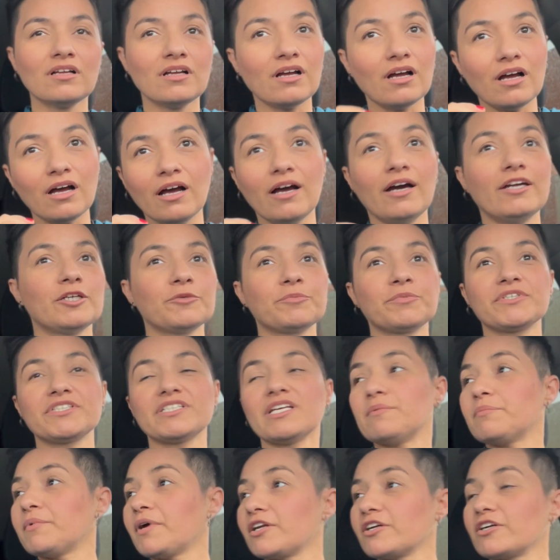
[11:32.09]

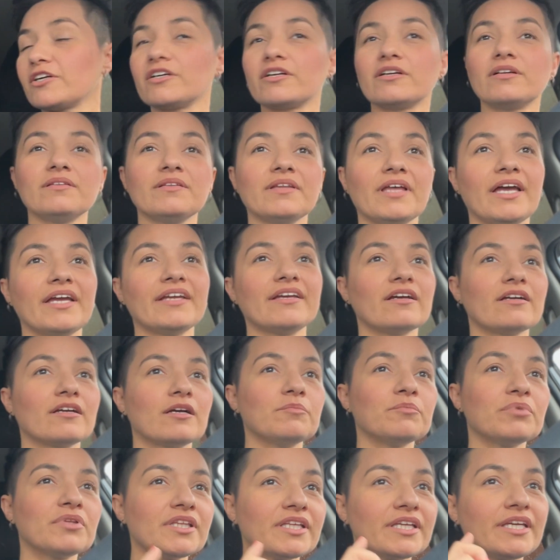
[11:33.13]
100% better, like a
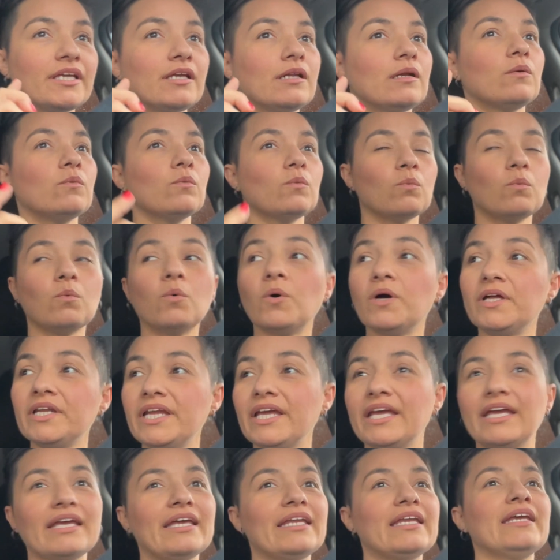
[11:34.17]
complete
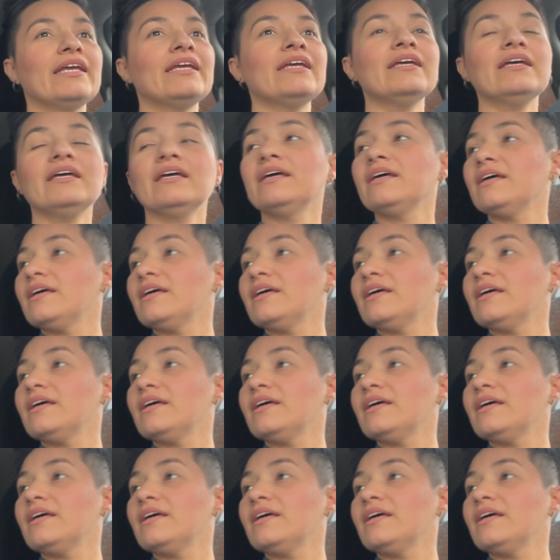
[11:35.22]
180.